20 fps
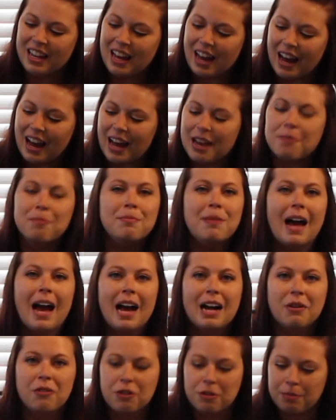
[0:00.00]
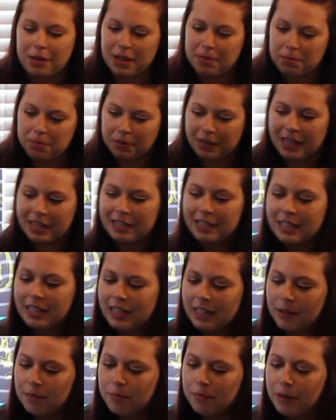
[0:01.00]
I'm back with my
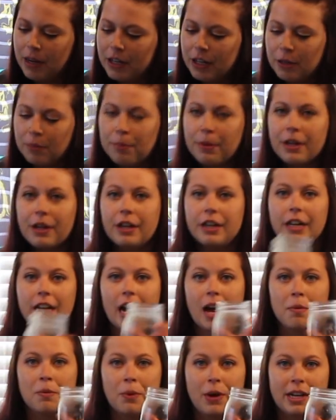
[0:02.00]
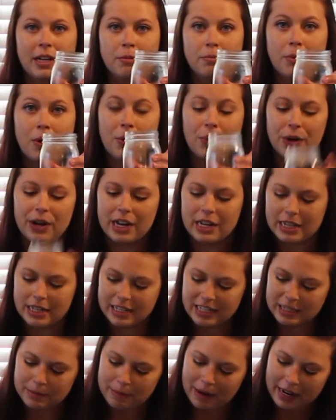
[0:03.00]
blended butterbeer. I'm going to pour it
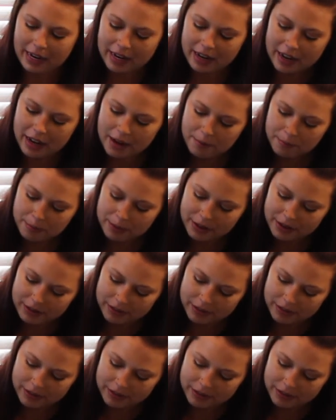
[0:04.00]
into my cup.